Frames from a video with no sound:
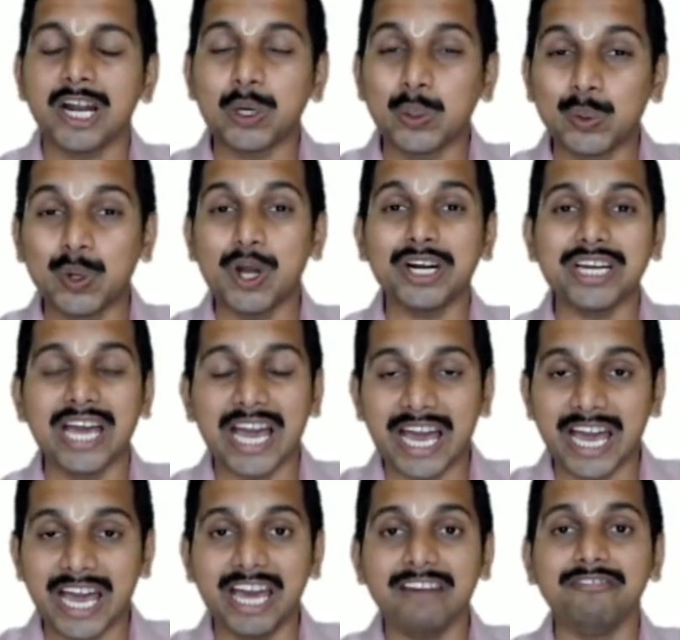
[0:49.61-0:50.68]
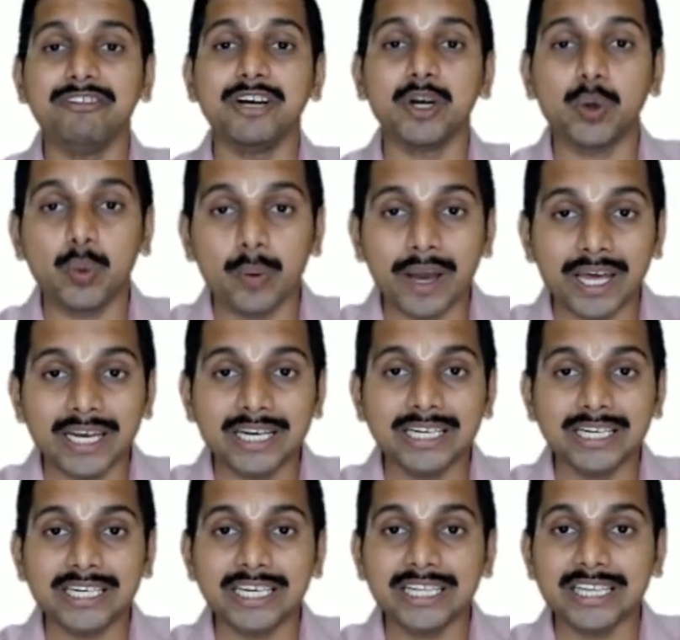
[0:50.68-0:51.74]
do not have the
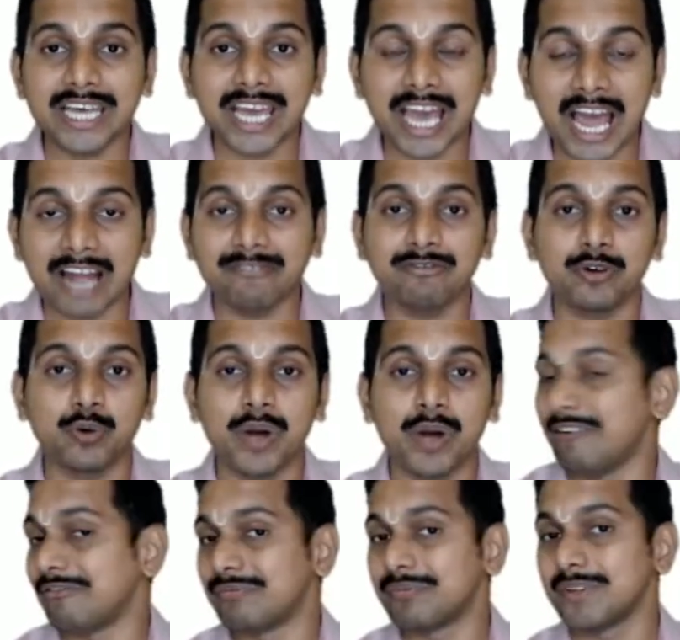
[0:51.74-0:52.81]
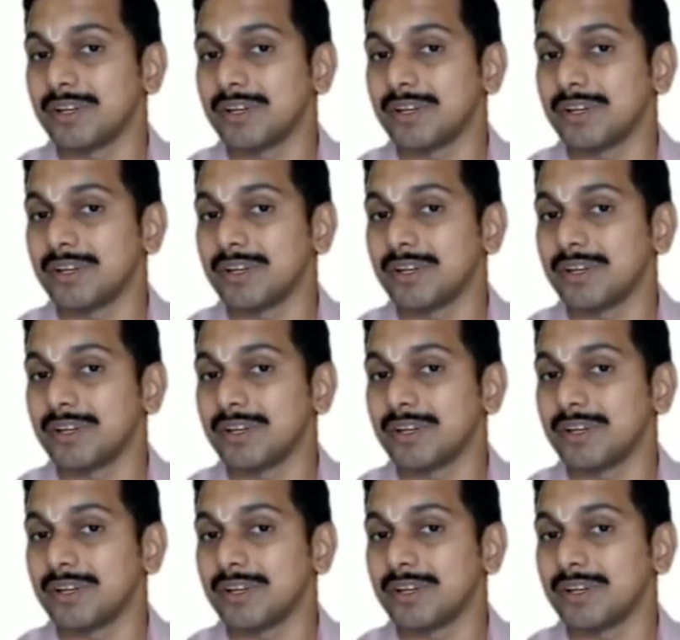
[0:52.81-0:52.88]
quality they have to have.